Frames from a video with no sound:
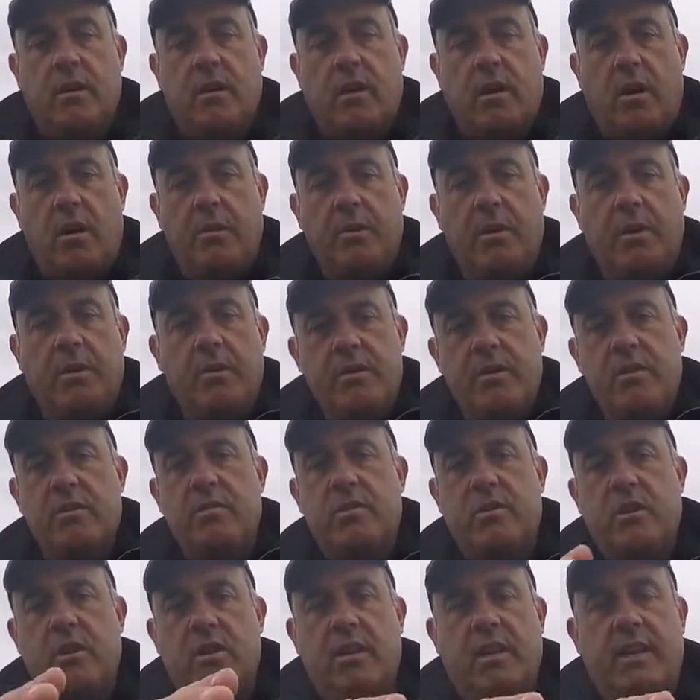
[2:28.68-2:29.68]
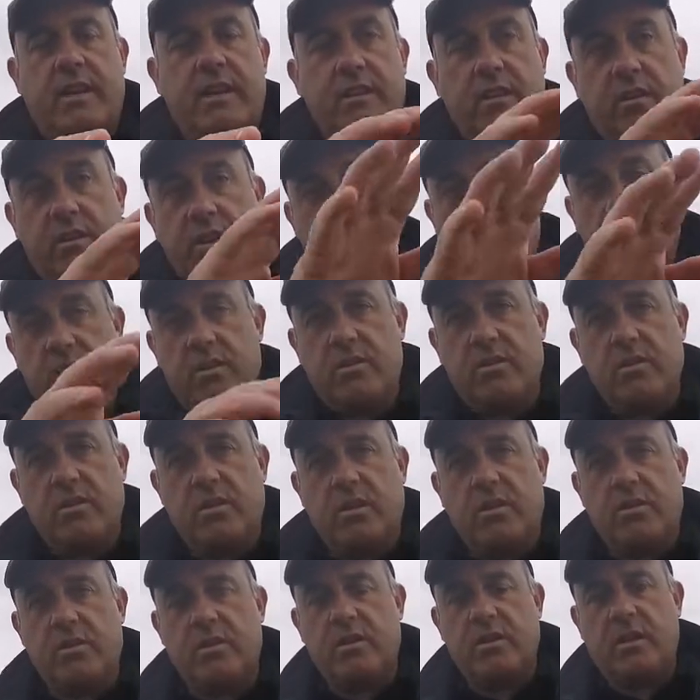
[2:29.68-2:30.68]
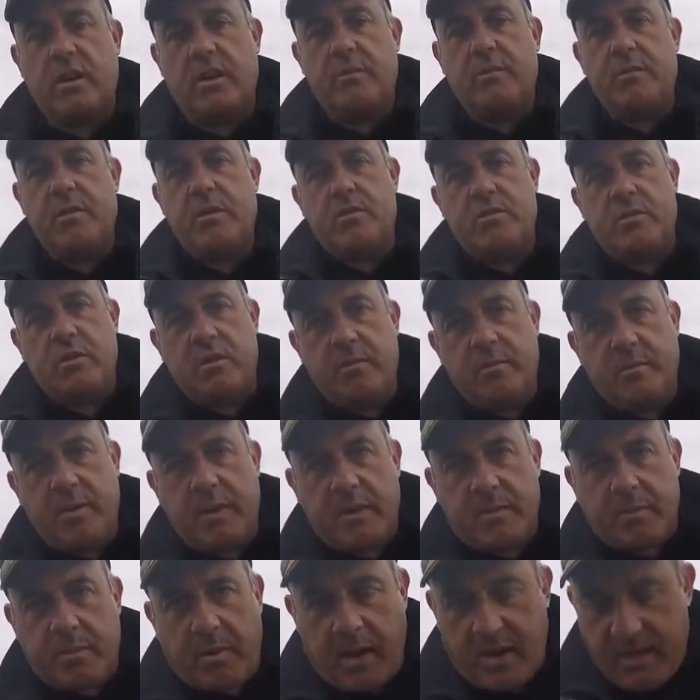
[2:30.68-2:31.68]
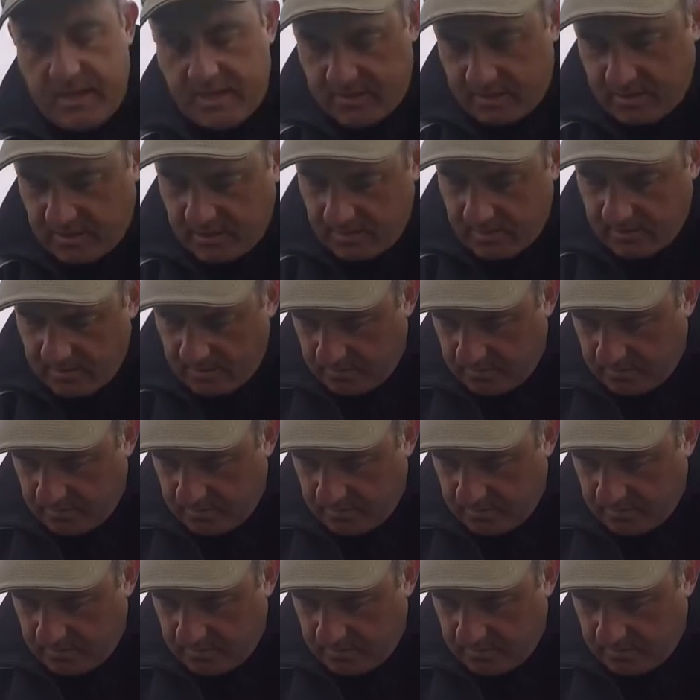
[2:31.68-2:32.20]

I'm not using a lid on it because, like I say, I'm using a big bait.